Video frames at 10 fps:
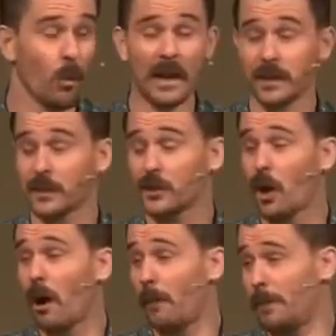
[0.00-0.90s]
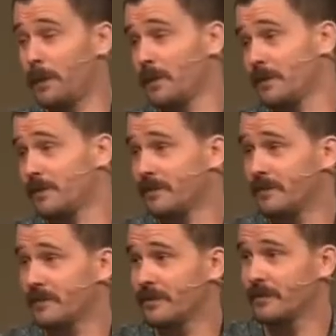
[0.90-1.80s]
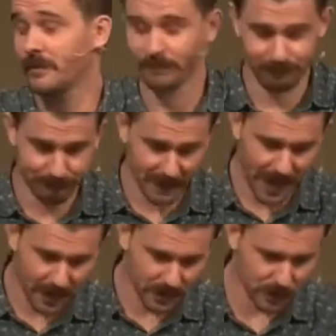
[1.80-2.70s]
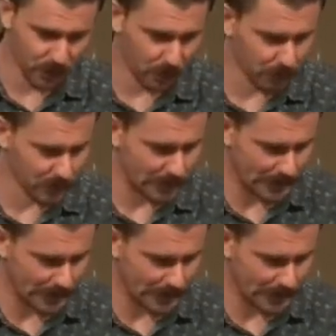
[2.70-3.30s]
when to stop, how to stop.